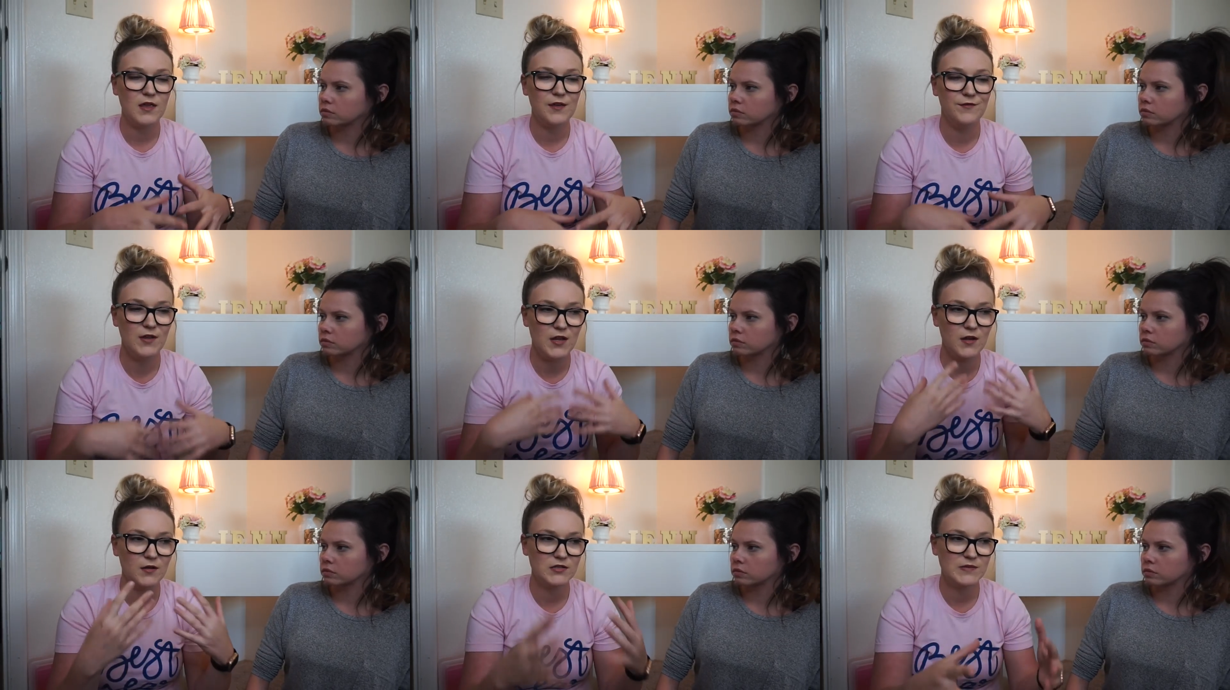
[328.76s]

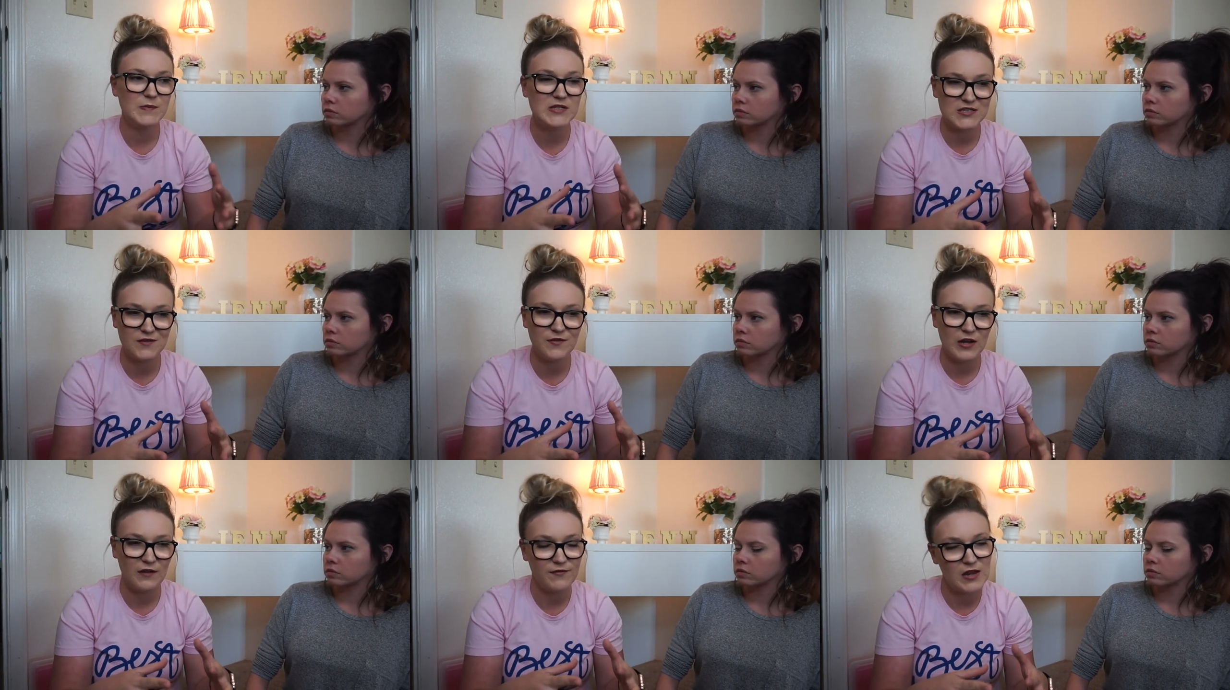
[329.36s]
Speaker 1: giving
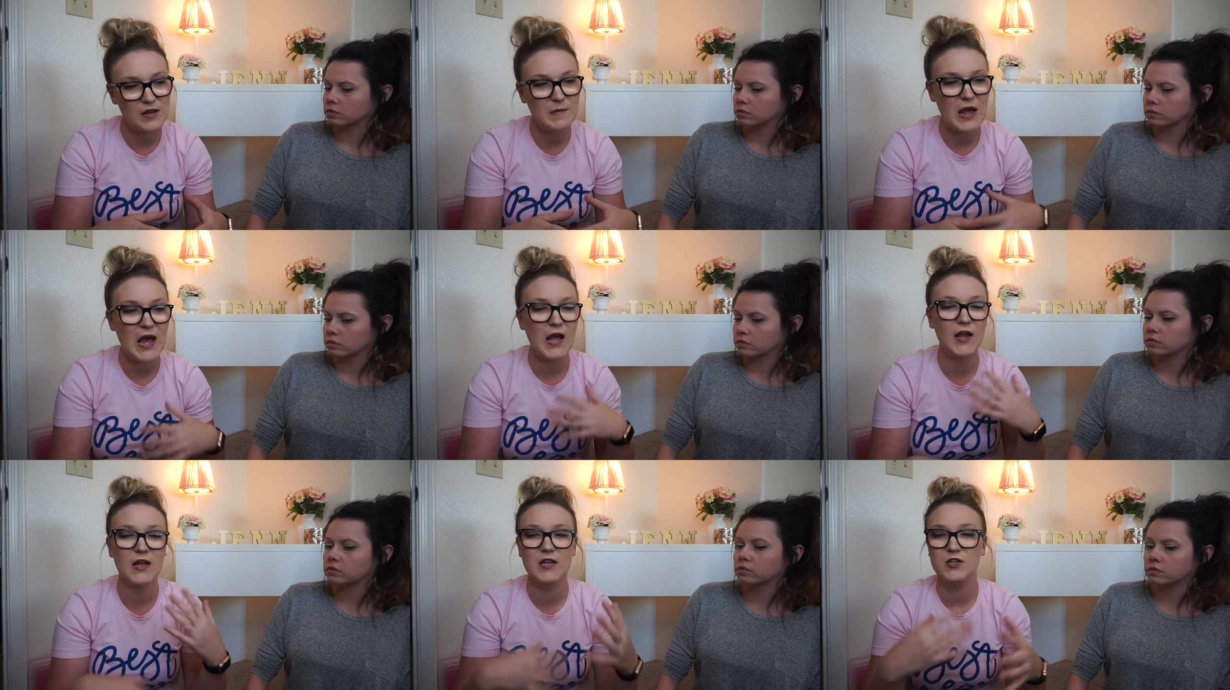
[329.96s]
specific
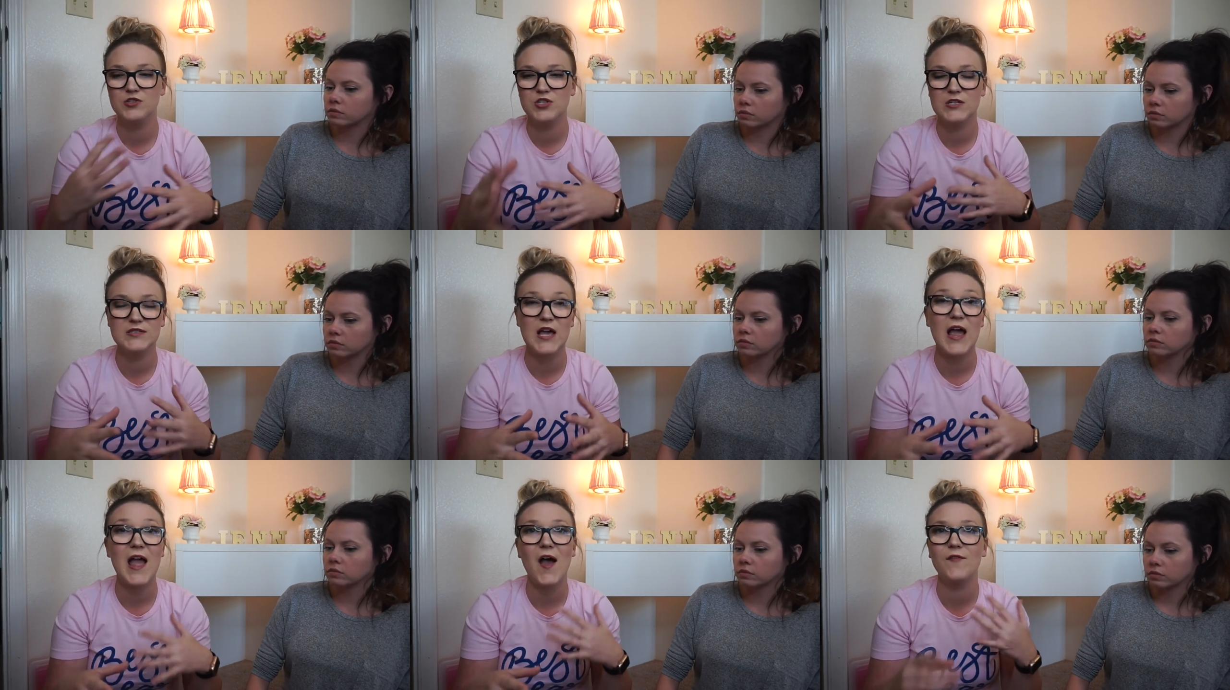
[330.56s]
feedback, and it's just
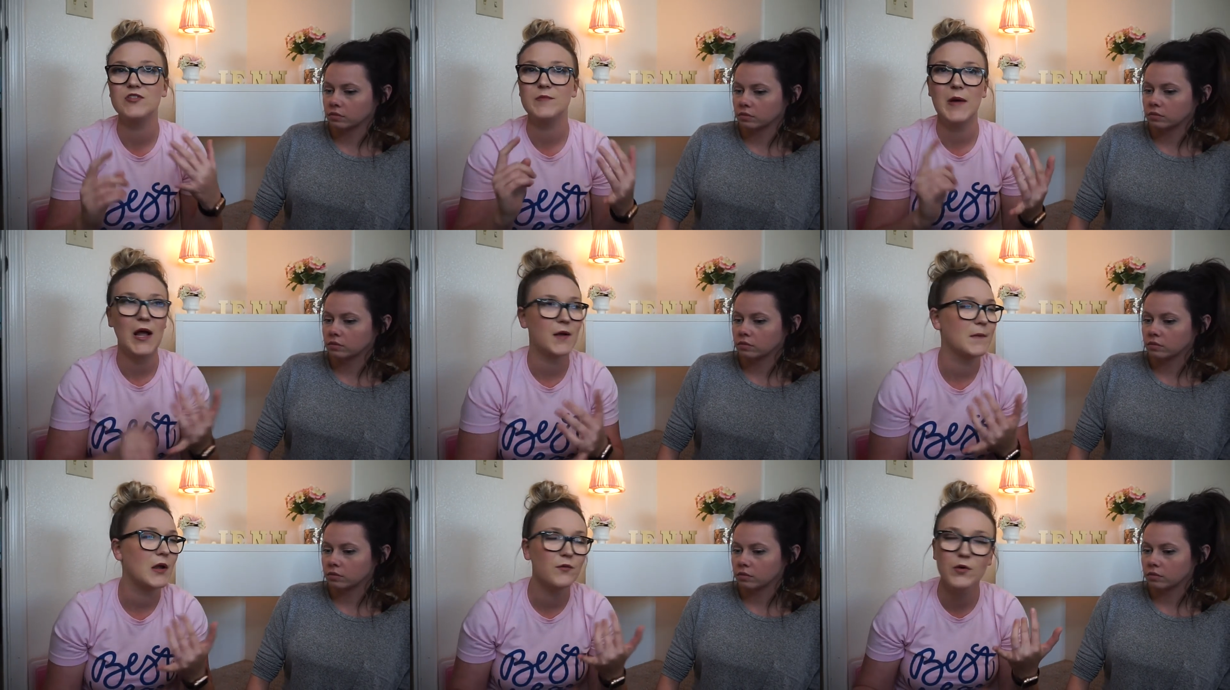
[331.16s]
I have to
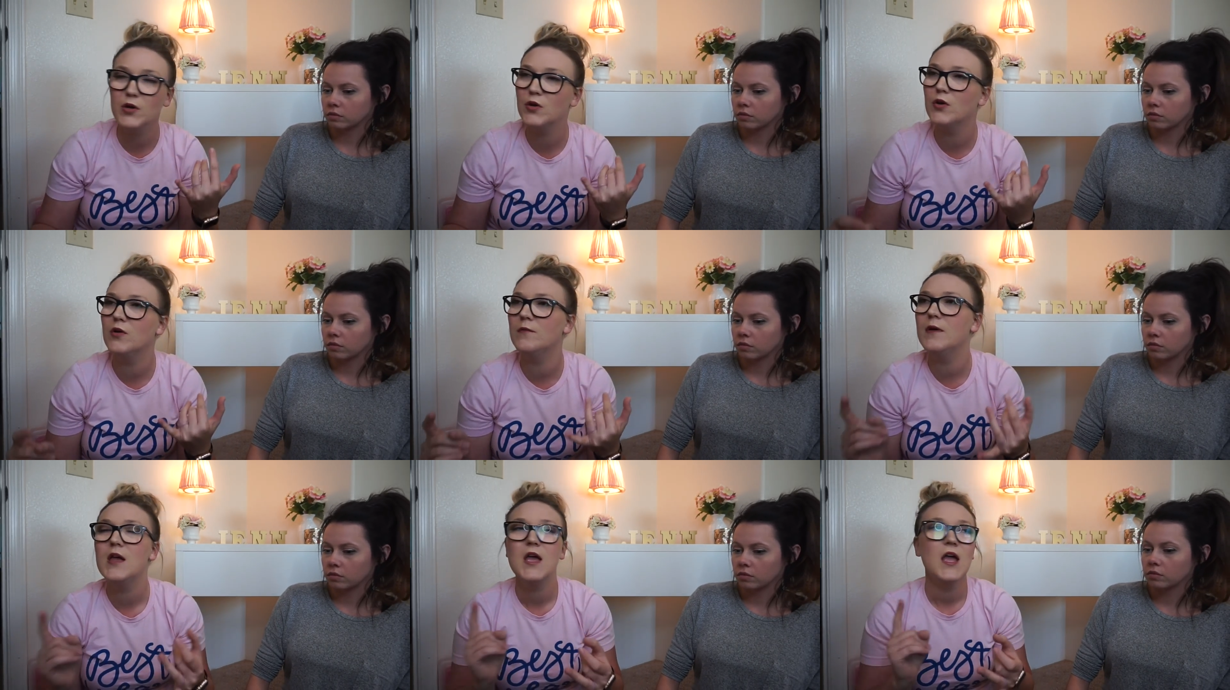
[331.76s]
pack my
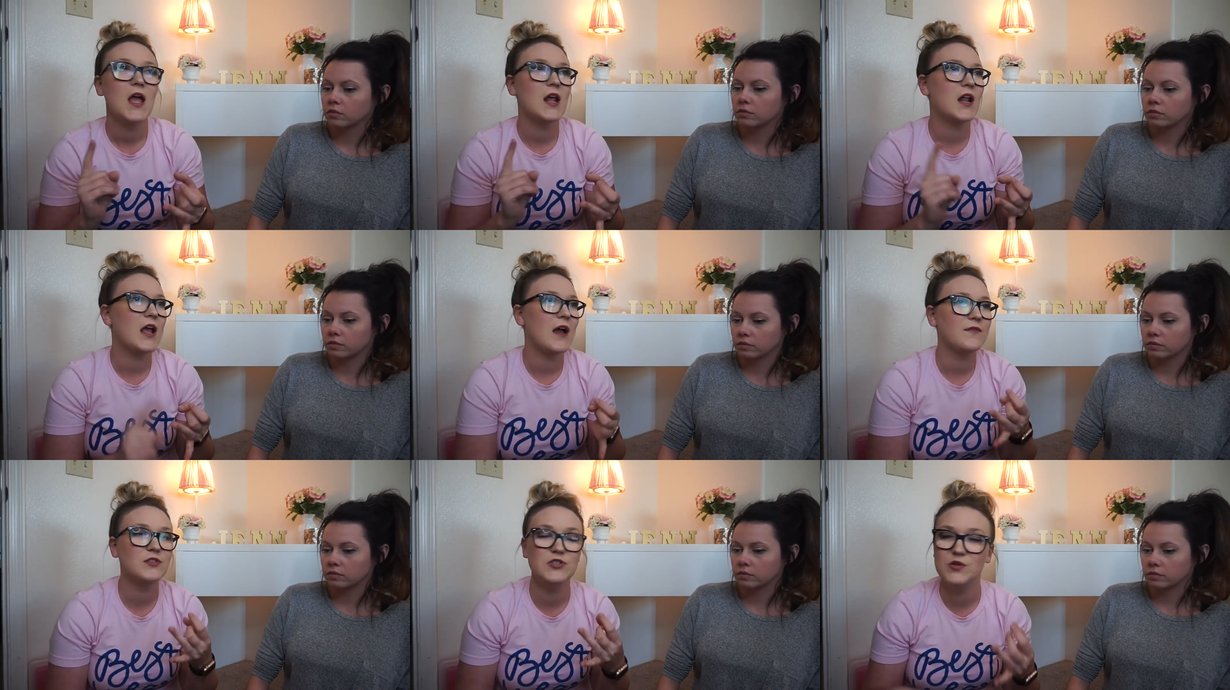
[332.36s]
room and I
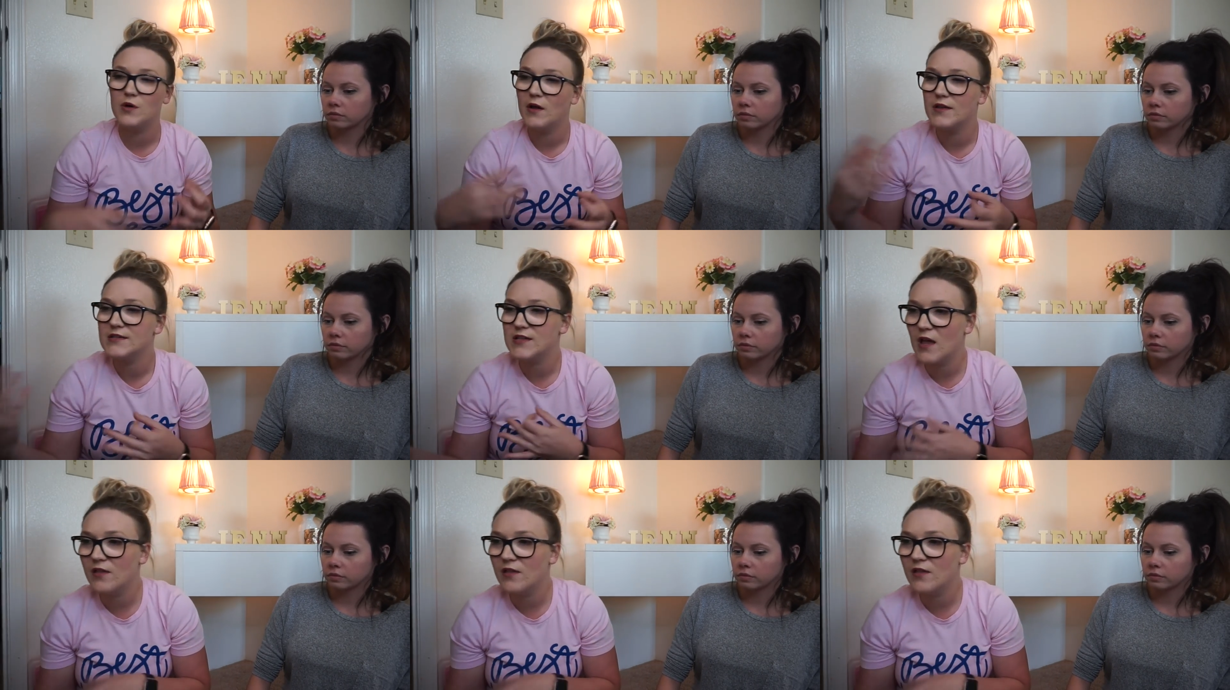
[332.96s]
have to do all these